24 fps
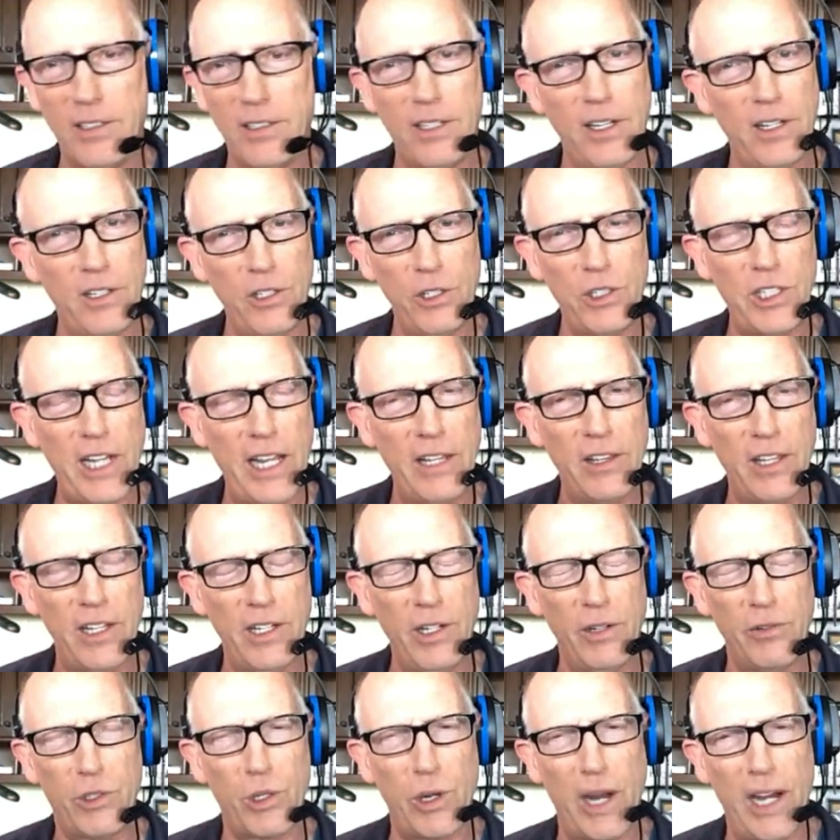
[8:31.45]
did you say
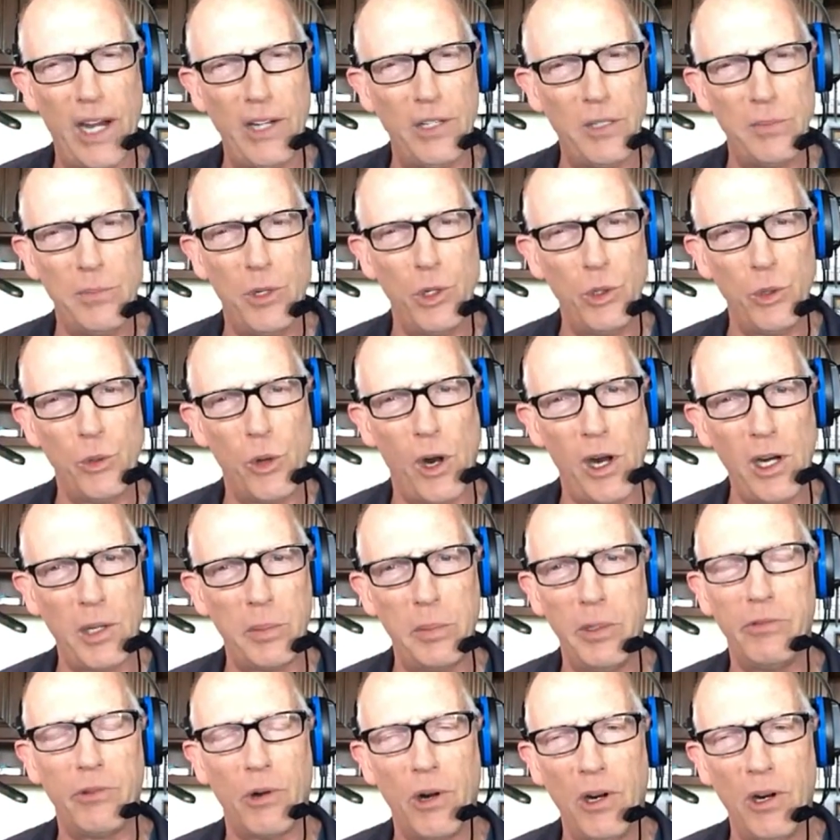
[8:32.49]
that you've tried to
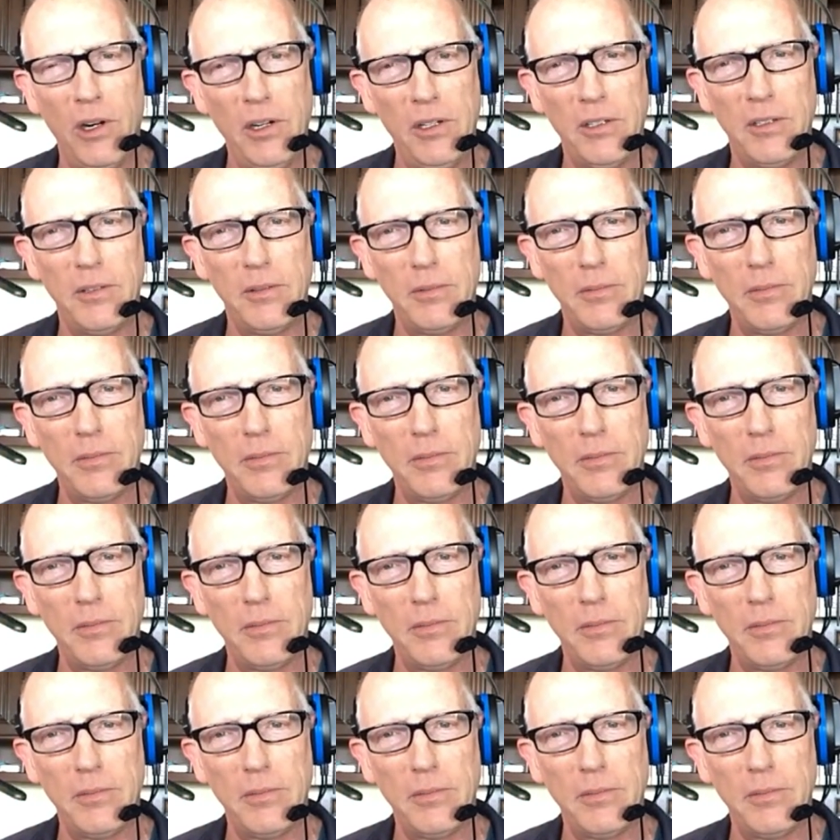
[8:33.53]
moonwalk before?